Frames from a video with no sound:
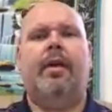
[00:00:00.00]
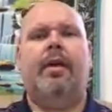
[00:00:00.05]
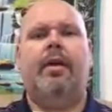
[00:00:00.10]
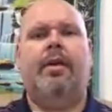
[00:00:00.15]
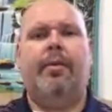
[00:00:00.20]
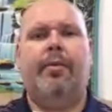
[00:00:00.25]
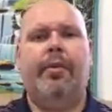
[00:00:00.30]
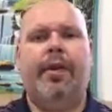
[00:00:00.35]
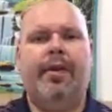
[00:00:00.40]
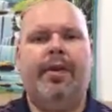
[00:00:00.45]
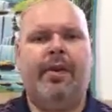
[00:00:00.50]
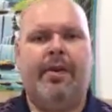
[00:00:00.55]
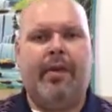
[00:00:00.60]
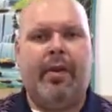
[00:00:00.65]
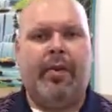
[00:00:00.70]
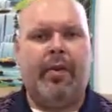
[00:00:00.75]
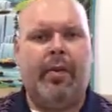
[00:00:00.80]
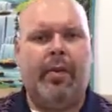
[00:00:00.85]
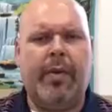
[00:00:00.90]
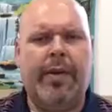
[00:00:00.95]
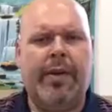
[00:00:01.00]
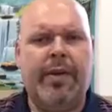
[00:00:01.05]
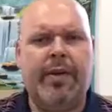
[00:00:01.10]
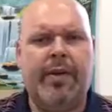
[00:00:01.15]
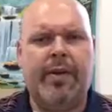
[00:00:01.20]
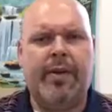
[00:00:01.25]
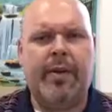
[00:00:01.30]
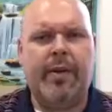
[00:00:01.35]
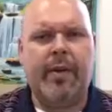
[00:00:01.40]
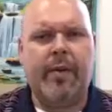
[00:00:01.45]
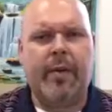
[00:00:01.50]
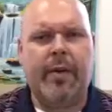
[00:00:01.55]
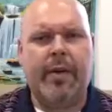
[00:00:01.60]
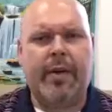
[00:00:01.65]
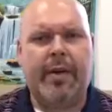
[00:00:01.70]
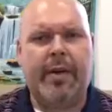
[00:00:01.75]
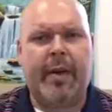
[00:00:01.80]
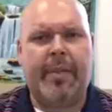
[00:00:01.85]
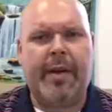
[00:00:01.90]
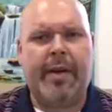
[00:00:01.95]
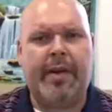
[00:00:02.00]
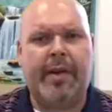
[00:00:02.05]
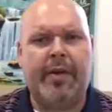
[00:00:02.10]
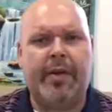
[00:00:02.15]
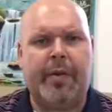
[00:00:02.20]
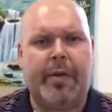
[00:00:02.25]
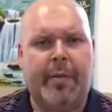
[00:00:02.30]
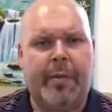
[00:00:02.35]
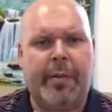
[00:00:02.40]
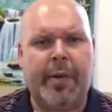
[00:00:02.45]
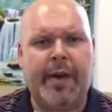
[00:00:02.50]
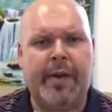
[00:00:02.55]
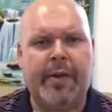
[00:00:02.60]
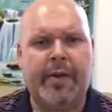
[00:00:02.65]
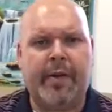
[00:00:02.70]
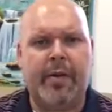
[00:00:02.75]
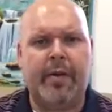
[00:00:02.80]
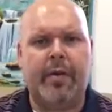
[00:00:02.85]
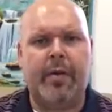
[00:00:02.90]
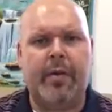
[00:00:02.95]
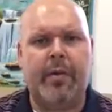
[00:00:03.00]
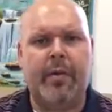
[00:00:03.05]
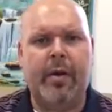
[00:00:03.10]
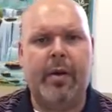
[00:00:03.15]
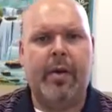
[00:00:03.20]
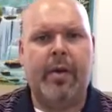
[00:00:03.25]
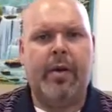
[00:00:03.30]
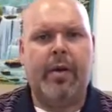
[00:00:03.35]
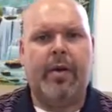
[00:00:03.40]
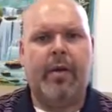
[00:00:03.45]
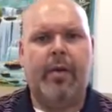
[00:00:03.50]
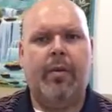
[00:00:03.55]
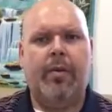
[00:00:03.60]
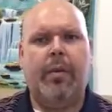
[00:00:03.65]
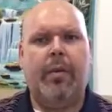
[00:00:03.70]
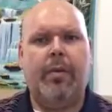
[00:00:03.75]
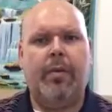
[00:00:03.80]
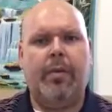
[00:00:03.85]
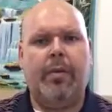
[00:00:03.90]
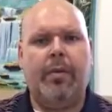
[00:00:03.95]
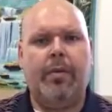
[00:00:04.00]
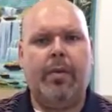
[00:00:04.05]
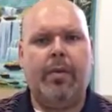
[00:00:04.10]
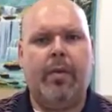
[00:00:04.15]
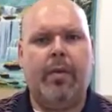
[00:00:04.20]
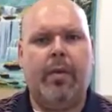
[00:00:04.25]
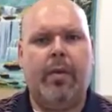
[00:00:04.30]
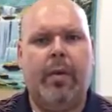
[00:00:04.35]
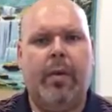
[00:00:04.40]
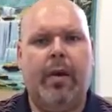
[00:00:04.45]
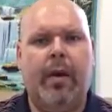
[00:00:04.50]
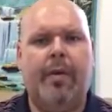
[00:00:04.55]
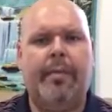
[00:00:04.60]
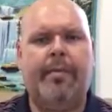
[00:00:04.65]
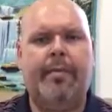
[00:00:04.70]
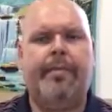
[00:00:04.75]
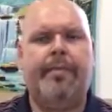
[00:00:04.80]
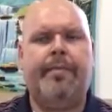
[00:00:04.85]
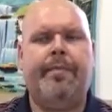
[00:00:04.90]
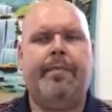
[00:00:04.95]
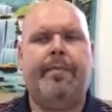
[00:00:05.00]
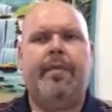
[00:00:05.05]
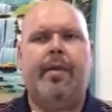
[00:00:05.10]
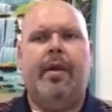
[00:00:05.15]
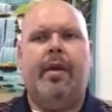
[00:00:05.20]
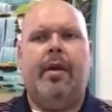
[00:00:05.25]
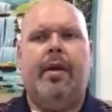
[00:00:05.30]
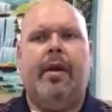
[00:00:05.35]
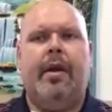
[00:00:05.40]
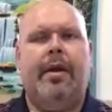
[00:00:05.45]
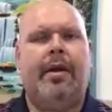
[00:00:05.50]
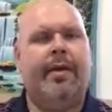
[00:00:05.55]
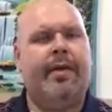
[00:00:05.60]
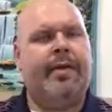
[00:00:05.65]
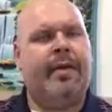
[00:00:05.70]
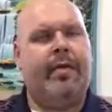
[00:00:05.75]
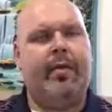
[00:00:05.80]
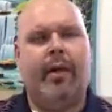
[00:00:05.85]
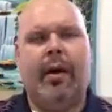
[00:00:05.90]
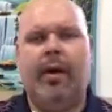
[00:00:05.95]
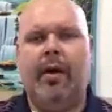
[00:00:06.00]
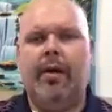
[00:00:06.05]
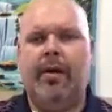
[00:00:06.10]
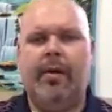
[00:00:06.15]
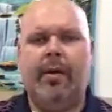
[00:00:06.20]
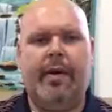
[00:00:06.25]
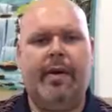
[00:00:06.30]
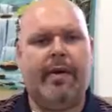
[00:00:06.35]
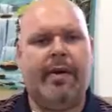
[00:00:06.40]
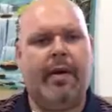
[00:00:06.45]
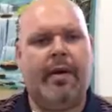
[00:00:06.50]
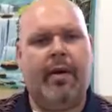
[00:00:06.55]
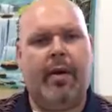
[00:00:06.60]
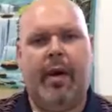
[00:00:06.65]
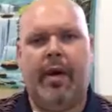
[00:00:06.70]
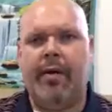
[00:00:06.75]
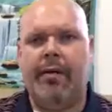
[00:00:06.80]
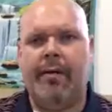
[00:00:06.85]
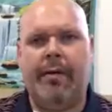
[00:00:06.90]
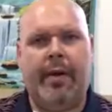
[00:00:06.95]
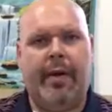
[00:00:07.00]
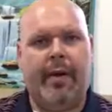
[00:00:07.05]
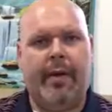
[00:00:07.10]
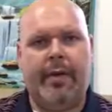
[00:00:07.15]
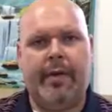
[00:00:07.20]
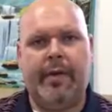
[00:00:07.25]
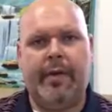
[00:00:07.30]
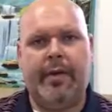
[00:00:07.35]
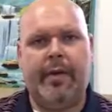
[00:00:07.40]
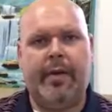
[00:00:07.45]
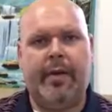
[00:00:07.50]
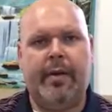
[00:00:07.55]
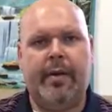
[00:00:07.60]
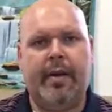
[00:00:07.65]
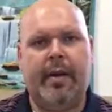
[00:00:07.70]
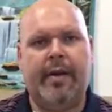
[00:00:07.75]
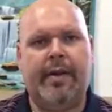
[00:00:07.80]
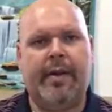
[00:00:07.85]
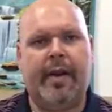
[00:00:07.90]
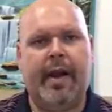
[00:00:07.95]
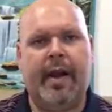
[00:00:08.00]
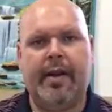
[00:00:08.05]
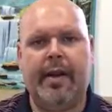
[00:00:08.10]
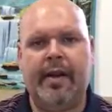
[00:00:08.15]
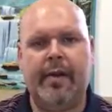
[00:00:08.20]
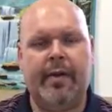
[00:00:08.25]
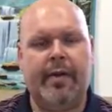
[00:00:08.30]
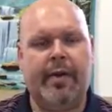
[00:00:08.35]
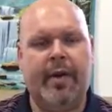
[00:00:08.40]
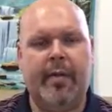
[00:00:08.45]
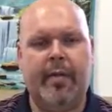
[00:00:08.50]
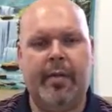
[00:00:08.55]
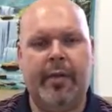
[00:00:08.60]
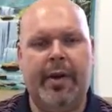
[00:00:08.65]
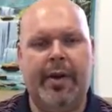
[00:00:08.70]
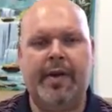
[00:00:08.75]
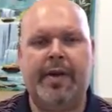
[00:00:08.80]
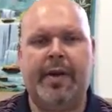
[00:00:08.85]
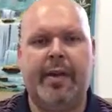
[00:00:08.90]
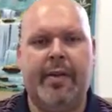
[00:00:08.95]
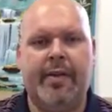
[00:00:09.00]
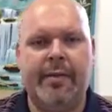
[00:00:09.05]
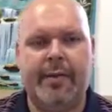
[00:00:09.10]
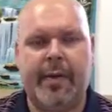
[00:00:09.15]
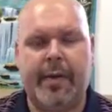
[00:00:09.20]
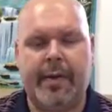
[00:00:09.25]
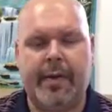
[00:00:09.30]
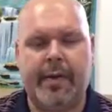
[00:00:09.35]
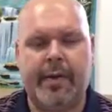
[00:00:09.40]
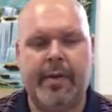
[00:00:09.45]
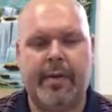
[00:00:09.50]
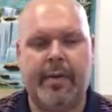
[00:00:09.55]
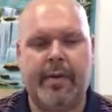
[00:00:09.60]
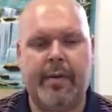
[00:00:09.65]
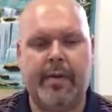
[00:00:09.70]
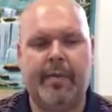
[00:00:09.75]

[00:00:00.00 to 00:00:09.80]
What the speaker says: And the preacher said, "Well, what did you do? Did you preach to him? What was going on?" And he said, not at first. He said, "I didn't start preaching at first."